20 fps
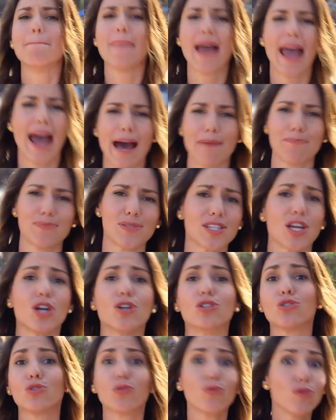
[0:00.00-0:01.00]
maps,
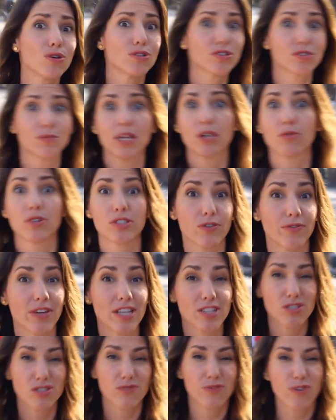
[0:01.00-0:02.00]
tools to make
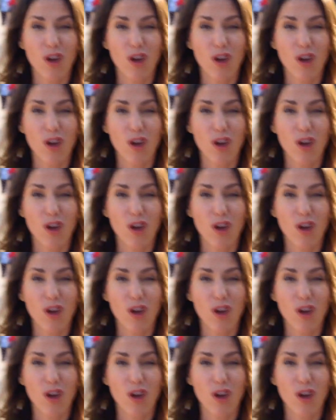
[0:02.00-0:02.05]
reservations